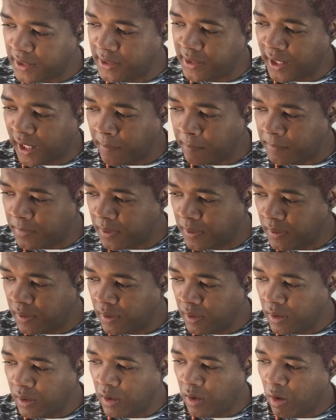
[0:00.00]
Tap
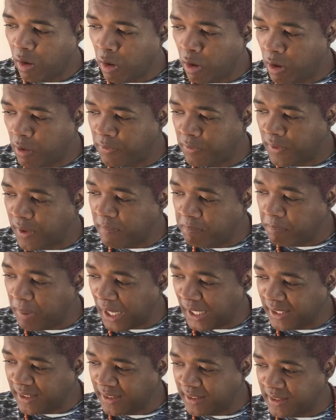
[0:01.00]
of
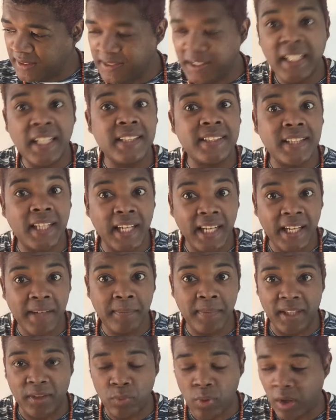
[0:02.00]
abundance. And let's claim
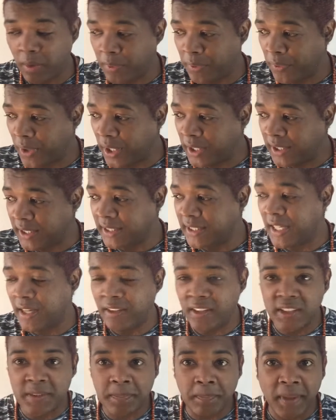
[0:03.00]
that while we're writing it
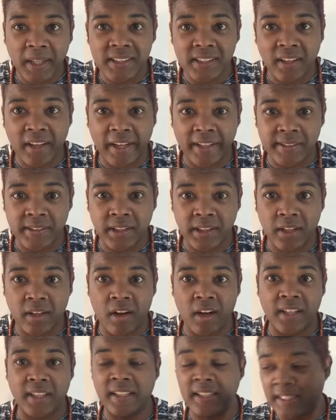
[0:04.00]
down. Let's place our hands on our
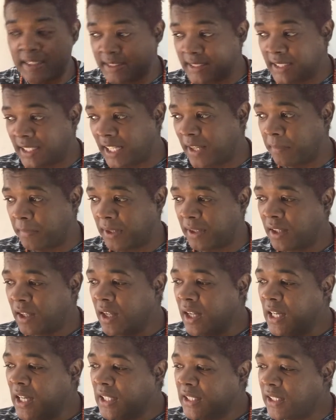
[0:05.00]
heart and let's claim it.
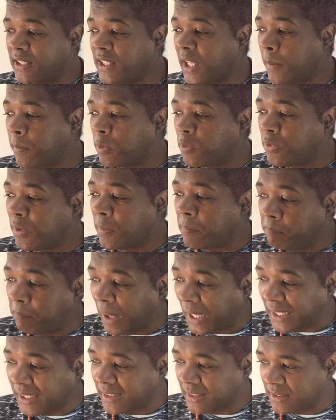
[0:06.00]
The tap of
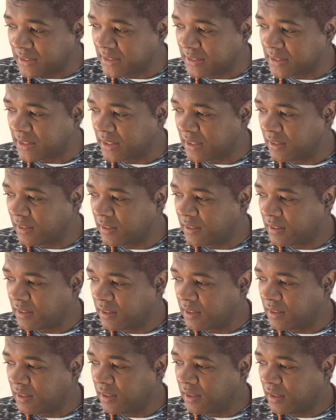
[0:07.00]
abundance
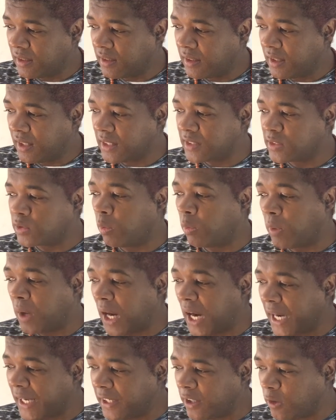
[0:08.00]
is
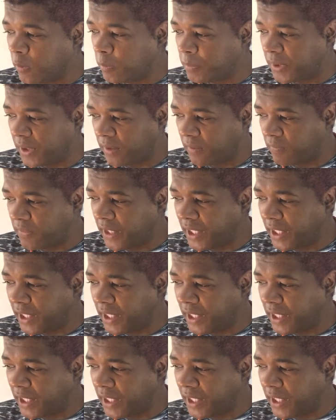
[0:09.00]
wide open.